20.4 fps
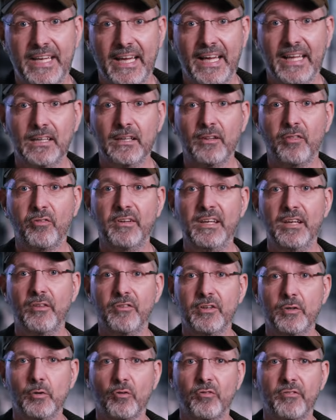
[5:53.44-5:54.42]
the
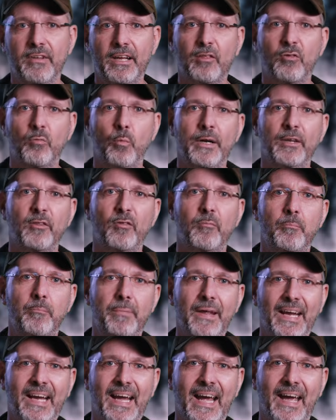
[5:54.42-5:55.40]
LC06 wins
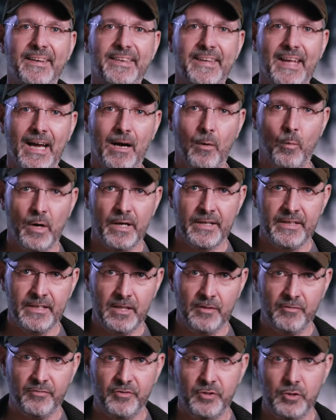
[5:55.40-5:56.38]
big at that one
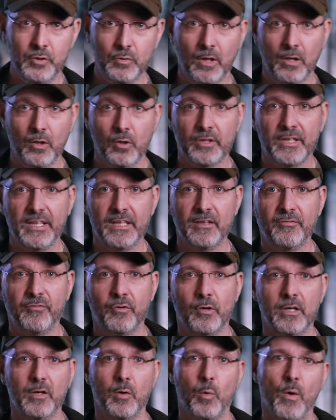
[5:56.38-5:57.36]
if you are looking
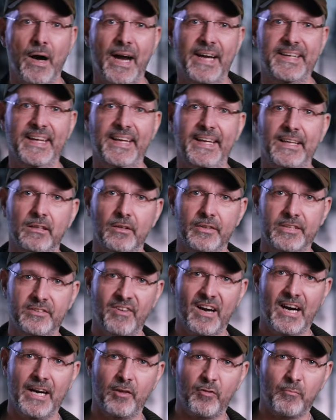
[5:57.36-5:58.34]
for a wide-angle
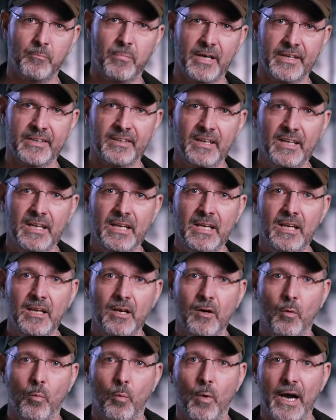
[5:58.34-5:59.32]
device. But
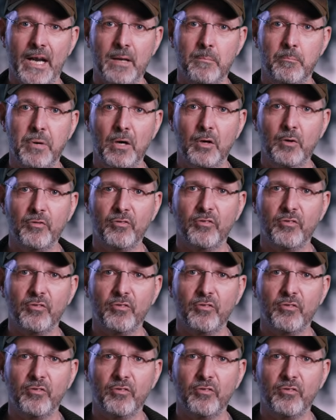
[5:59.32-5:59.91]
while both